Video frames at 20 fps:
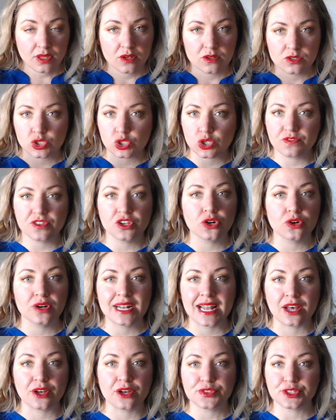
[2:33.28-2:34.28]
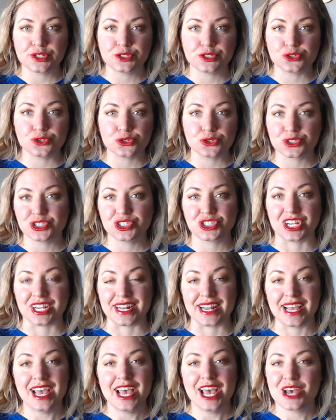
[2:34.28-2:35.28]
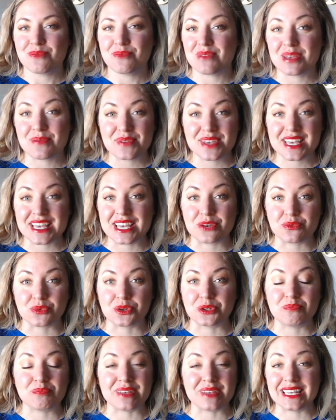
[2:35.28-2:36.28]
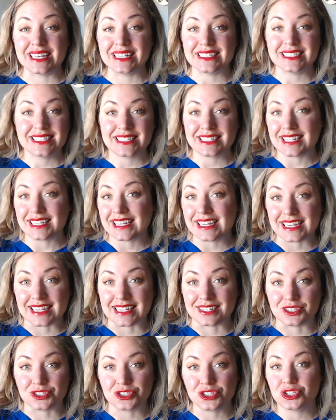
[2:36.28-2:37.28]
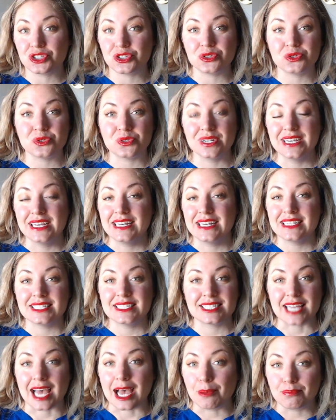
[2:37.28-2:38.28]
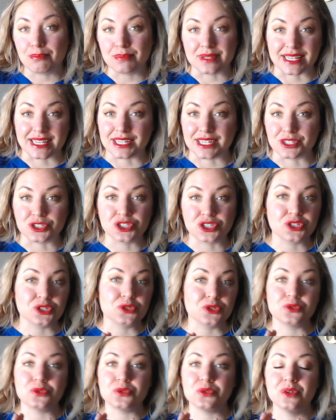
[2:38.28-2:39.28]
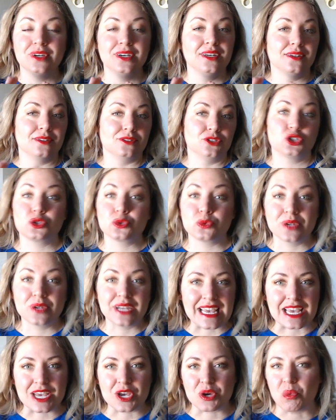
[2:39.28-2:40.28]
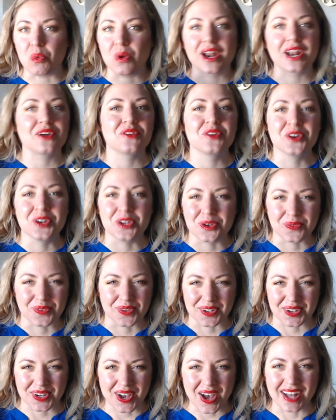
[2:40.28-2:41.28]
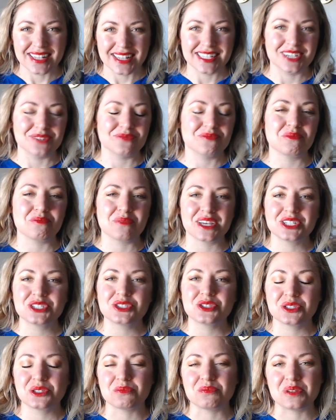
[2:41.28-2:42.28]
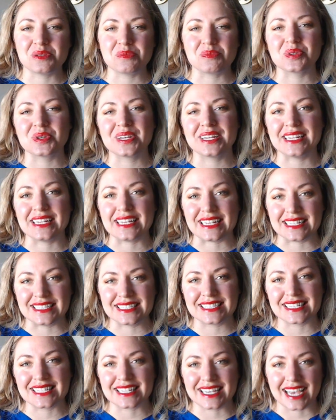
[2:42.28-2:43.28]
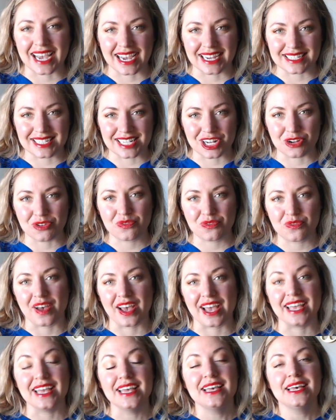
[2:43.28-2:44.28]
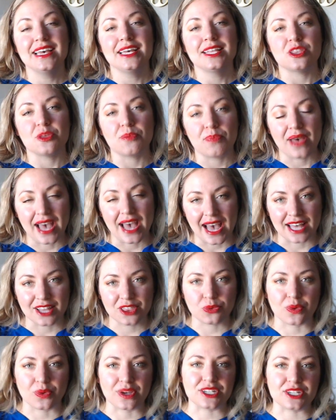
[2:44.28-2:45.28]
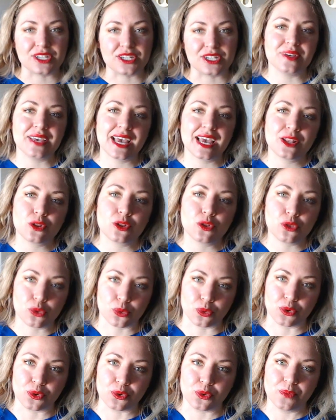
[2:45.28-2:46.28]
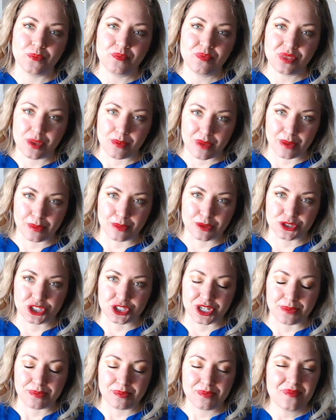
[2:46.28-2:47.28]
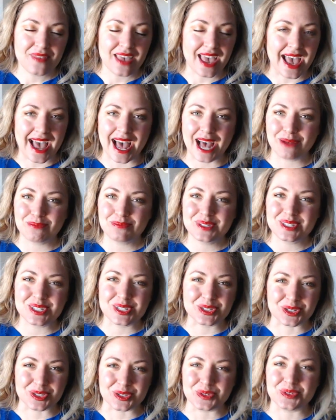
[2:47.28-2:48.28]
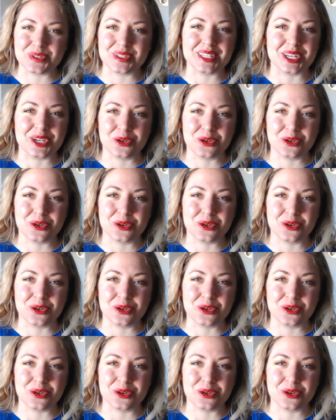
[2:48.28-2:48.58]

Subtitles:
So if you're in health and nutrition, maybe it would be seed to sapling to tree, whatever you want to call it, but make sure that people can easily identify the pathway to get through the membership. Absolutely